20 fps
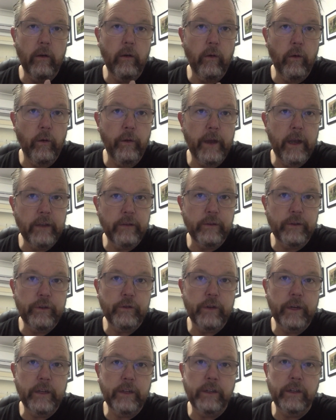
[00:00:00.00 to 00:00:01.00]
All those
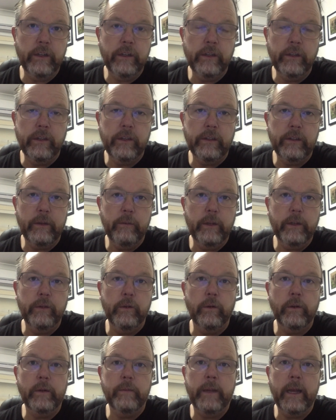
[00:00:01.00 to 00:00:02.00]
restrictions that we
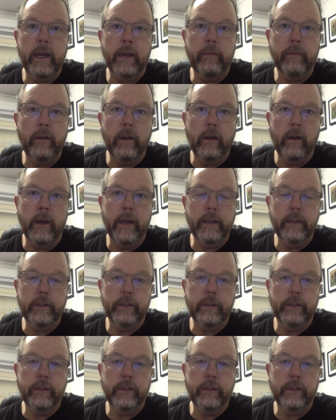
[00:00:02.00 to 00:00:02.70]
talked about applying